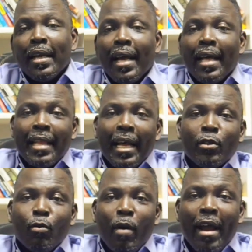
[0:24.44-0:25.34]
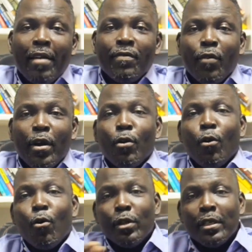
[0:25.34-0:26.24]
And that's why for a
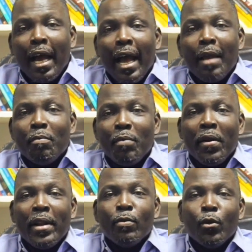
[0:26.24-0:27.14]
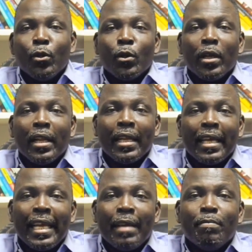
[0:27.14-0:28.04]
long time, parents want to
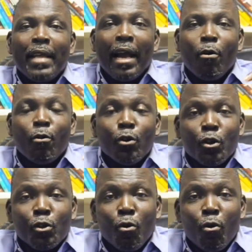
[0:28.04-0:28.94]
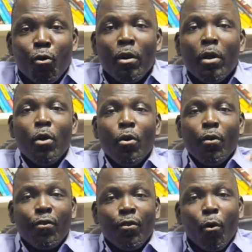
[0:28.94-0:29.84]
keep their control,
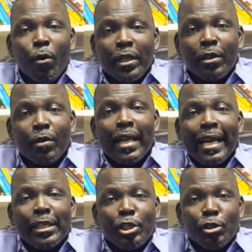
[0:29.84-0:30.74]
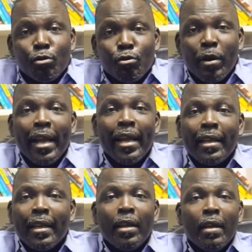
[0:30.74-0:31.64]
authority on their
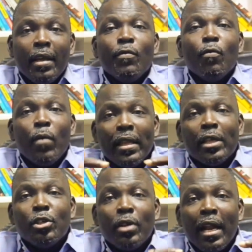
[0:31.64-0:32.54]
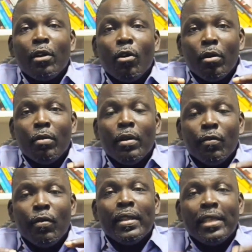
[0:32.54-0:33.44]
children, even when the children had gone,
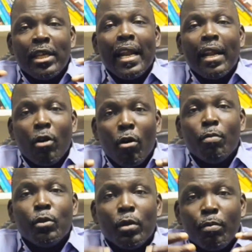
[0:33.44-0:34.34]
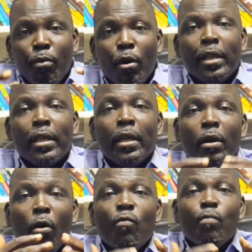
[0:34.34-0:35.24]
even when the child had come to a point
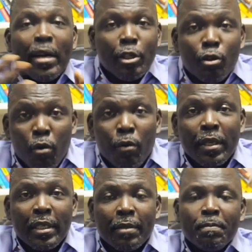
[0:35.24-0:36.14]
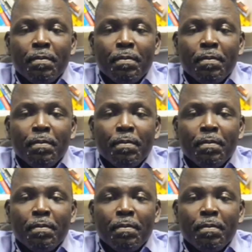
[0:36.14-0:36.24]
of maturity.